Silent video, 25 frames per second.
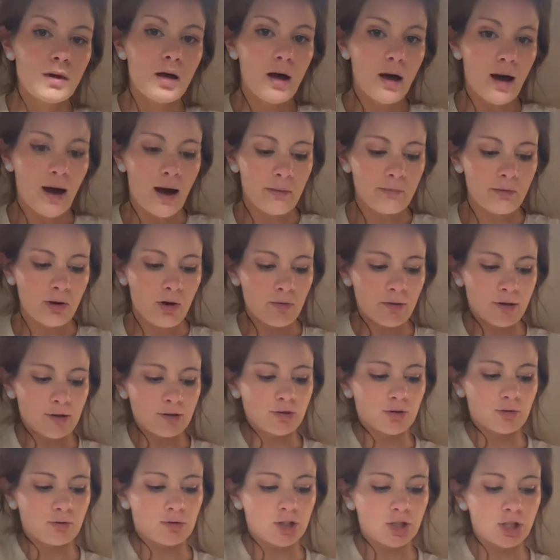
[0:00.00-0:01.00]
I'm going
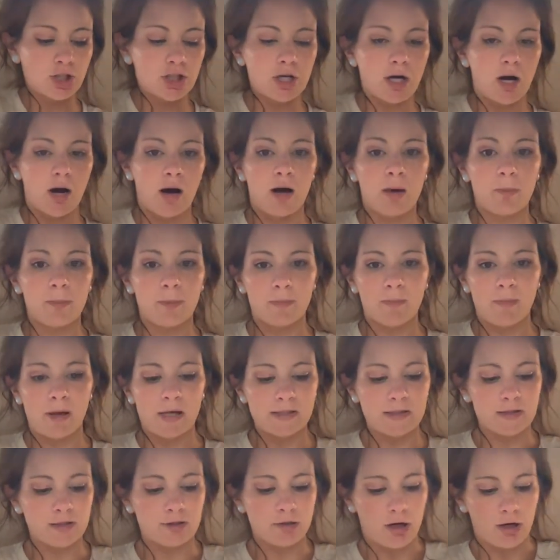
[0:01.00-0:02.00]
to chop my
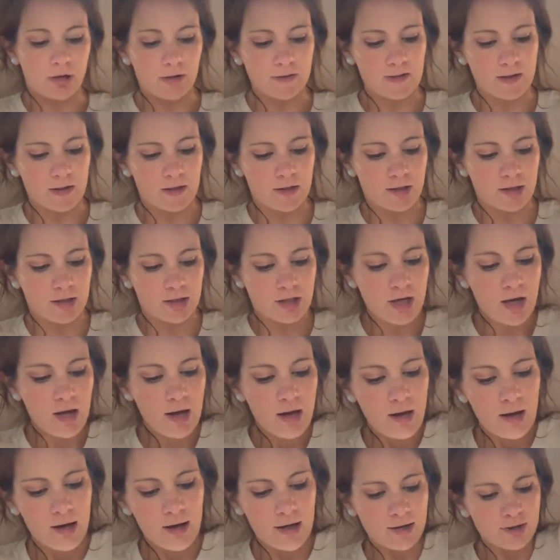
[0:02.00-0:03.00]
sausage
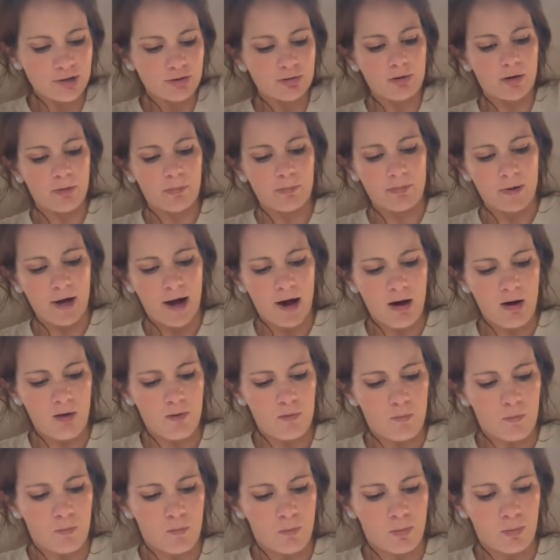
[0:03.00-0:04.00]
into
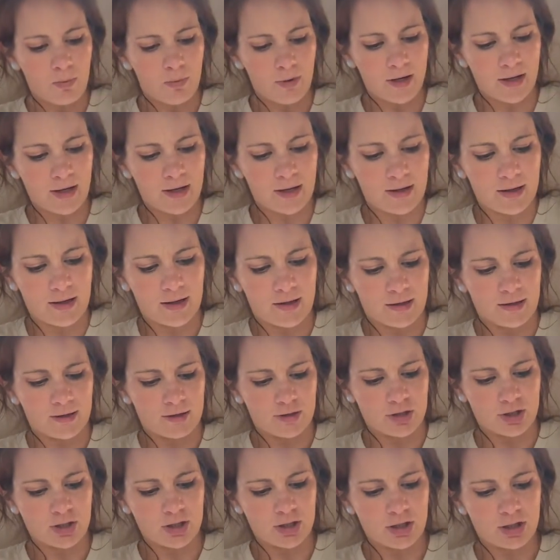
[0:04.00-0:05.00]
about
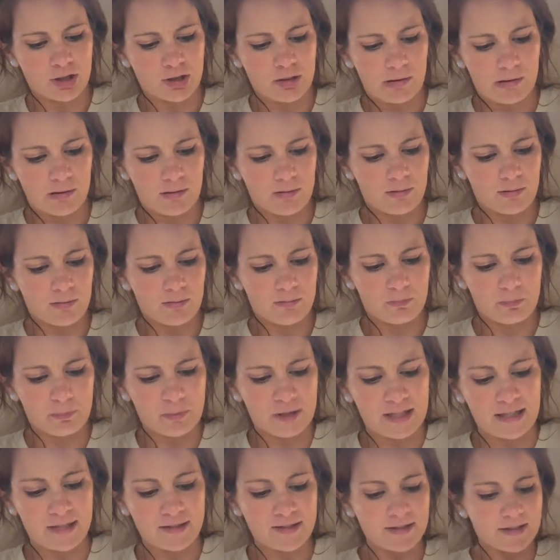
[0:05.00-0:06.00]
1-inch
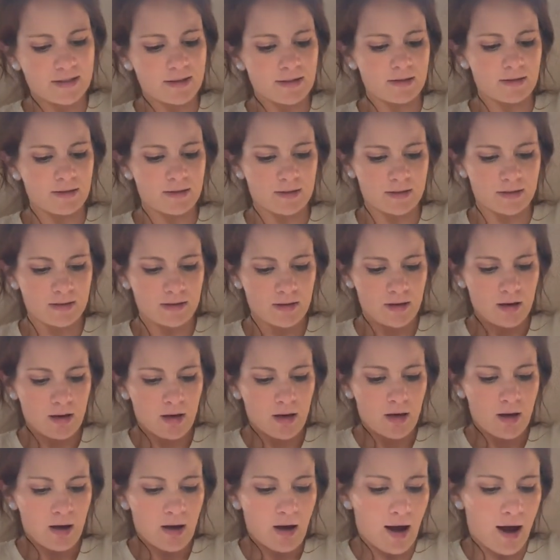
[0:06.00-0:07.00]
pieces.
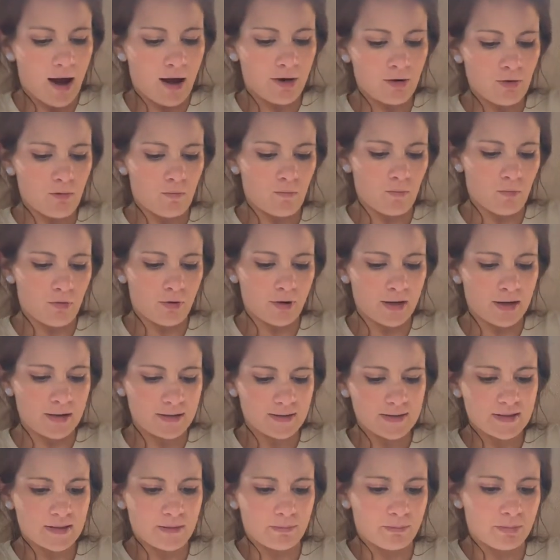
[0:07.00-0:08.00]
I don't want it
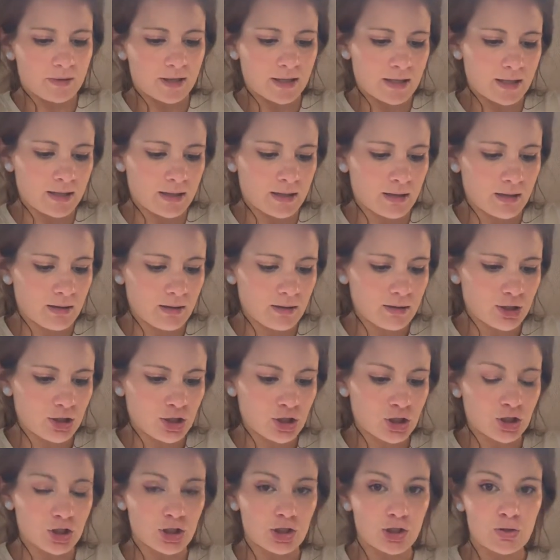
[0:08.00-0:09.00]
to be
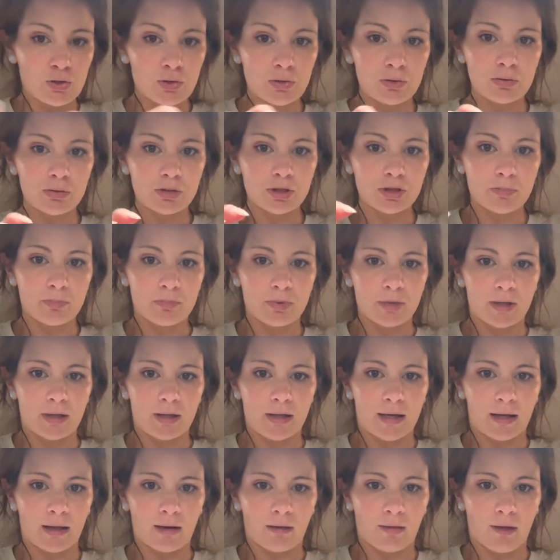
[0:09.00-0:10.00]
huge, but
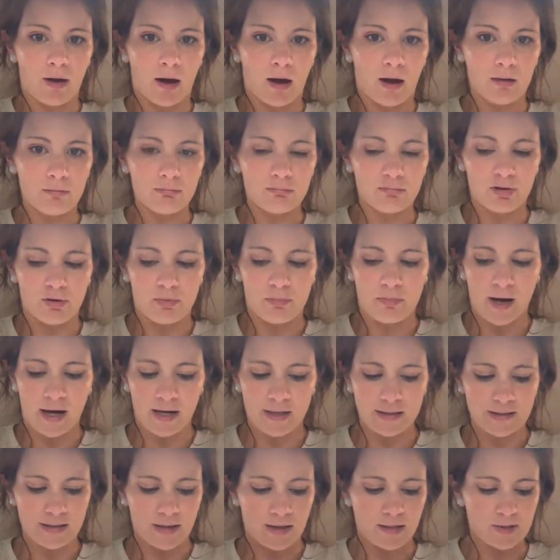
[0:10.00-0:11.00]
like that. Little
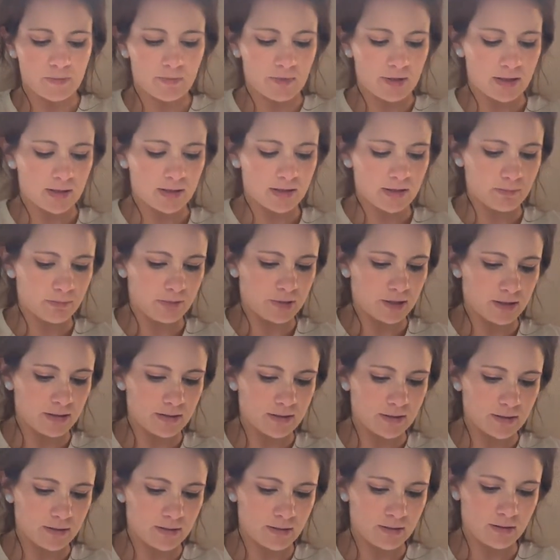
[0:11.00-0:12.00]
bite-sized
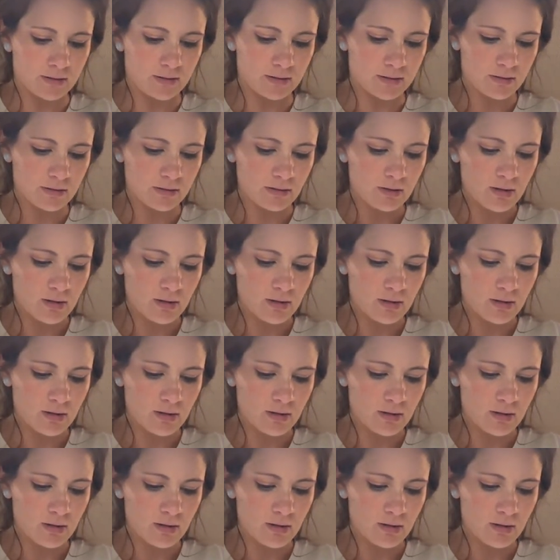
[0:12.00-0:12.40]
pieces.